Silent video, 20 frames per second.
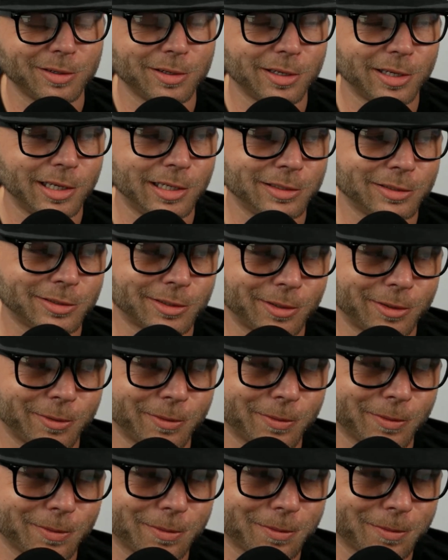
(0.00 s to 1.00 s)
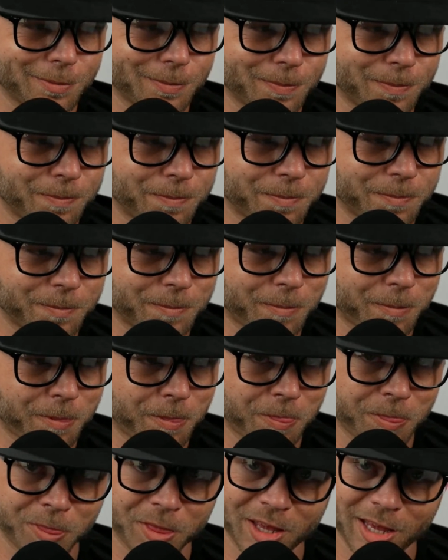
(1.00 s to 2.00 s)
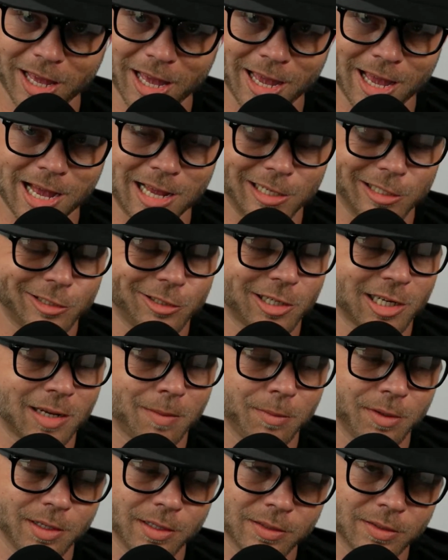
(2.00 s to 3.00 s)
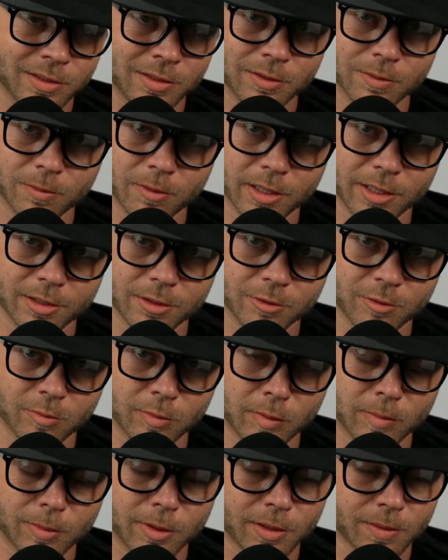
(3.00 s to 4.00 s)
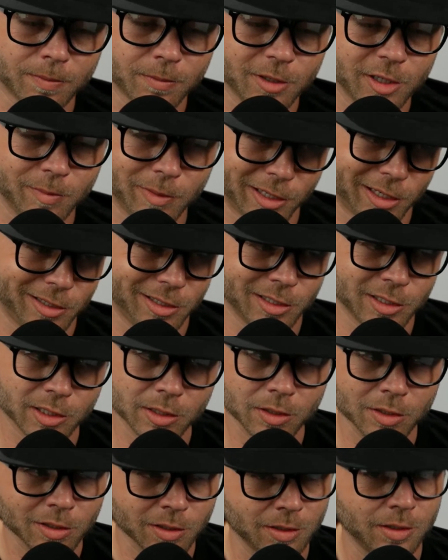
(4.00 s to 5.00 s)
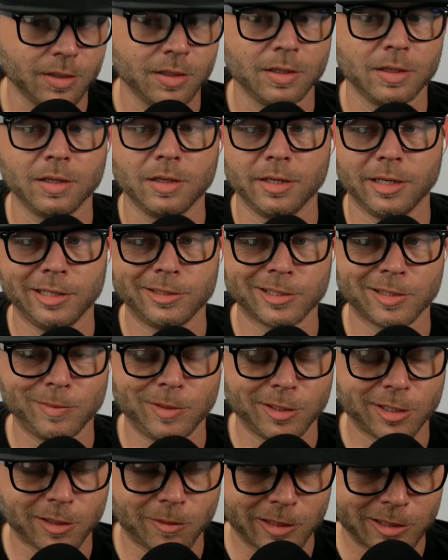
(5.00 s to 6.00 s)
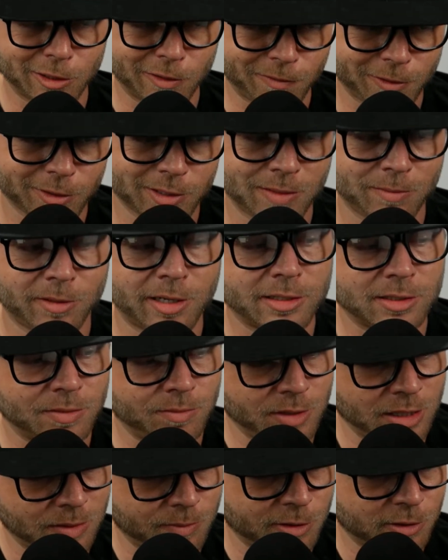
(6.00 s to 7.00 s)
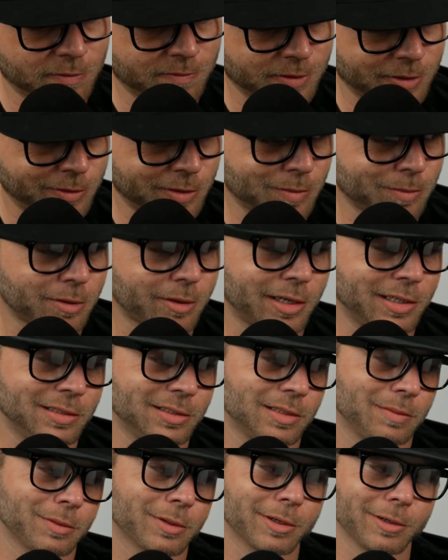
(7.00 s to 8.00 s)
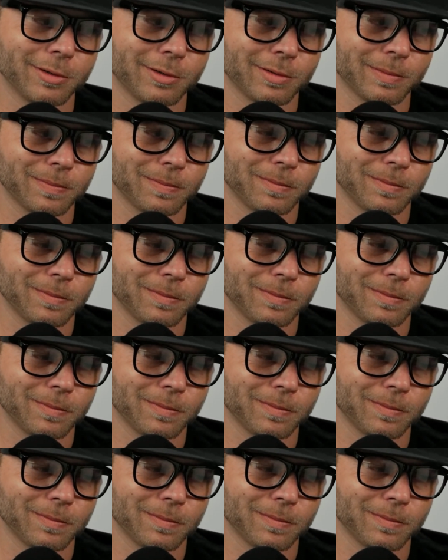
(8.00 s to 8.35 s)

And so the AI's job is then to what? Do you remember? You paying attention? It's going to be to collect their first name, last name, email, phone number, and zip code.